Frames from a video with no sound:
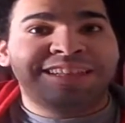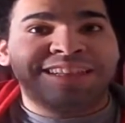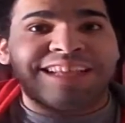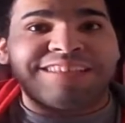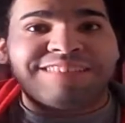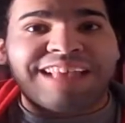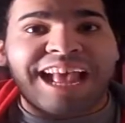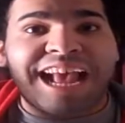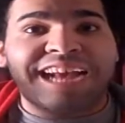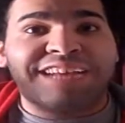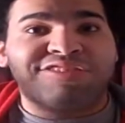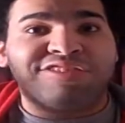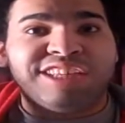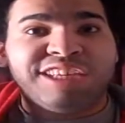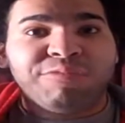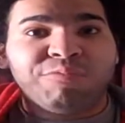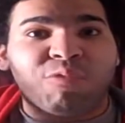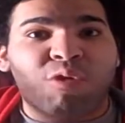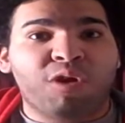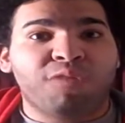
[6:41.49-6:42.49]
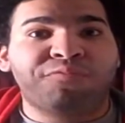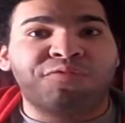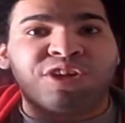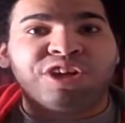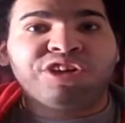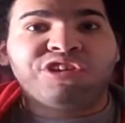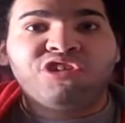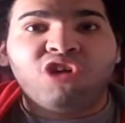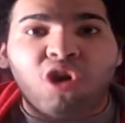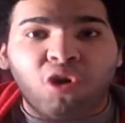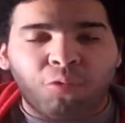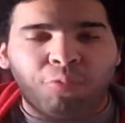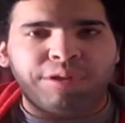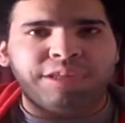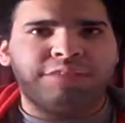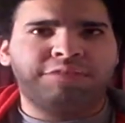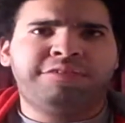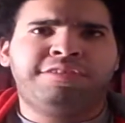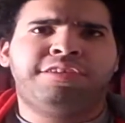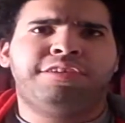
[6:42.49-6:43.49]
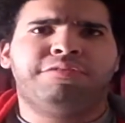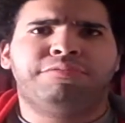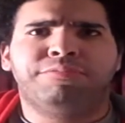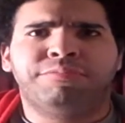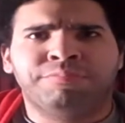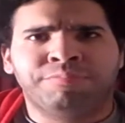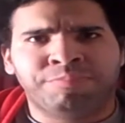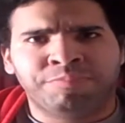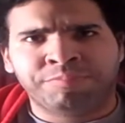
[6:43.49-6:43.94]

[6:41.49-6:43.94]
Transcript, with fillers: that's actually worth going to.